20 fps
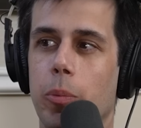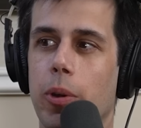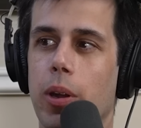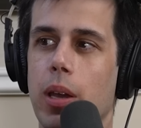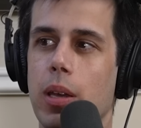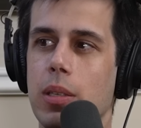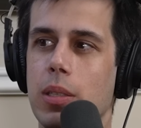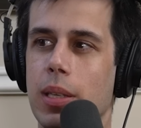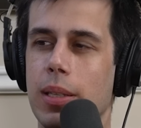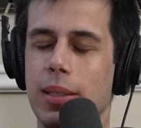
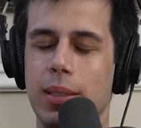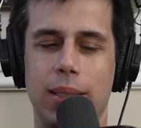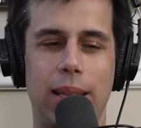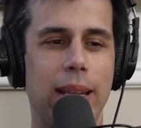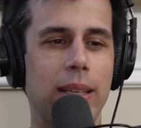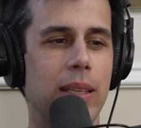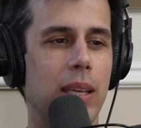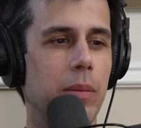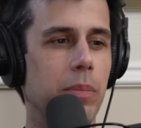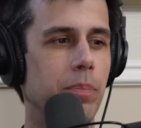price, and
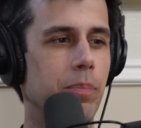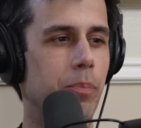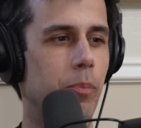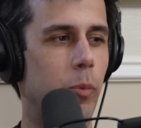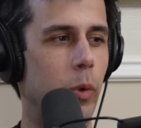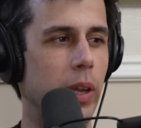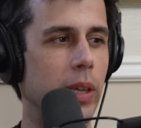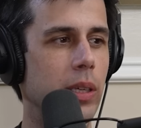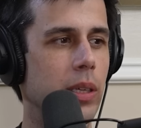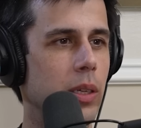that can
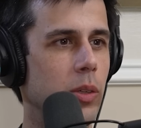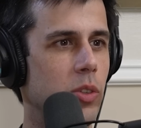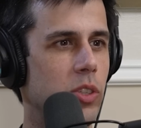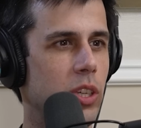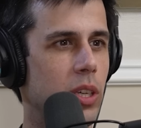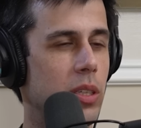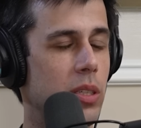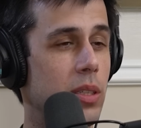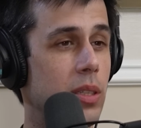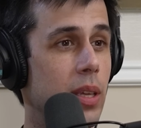bring you
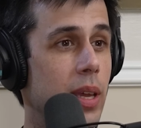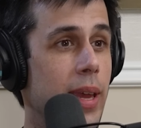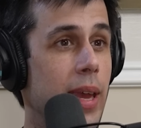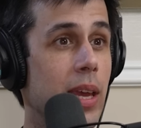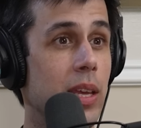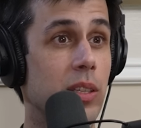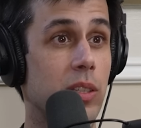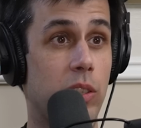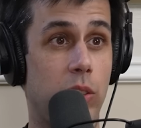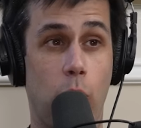just
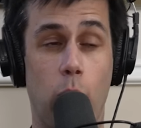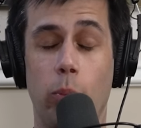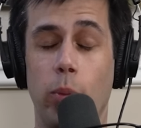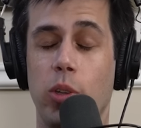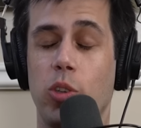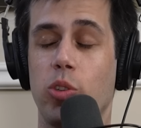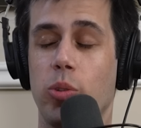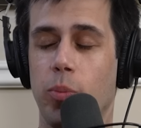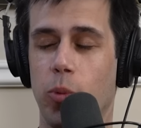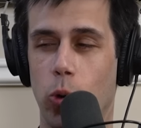so
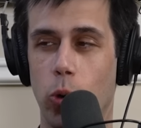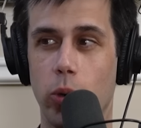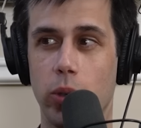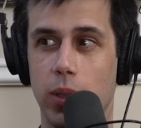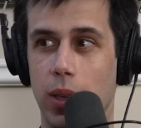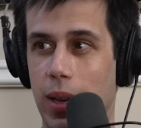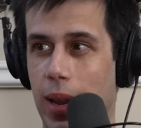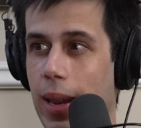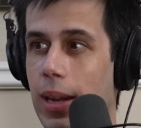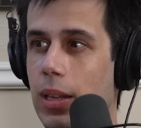much more
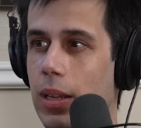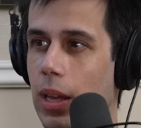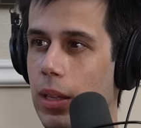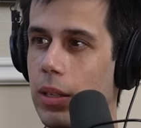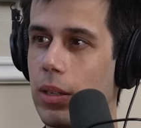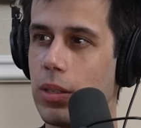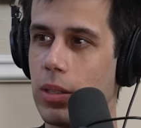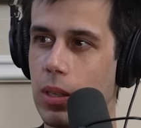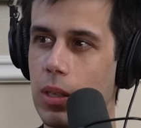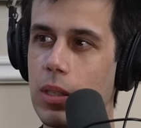than any
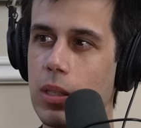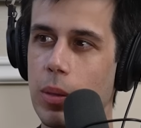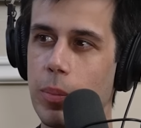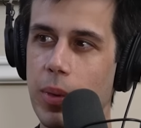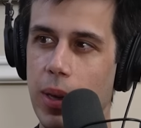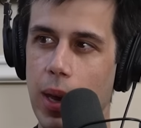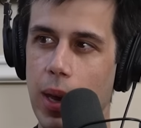other system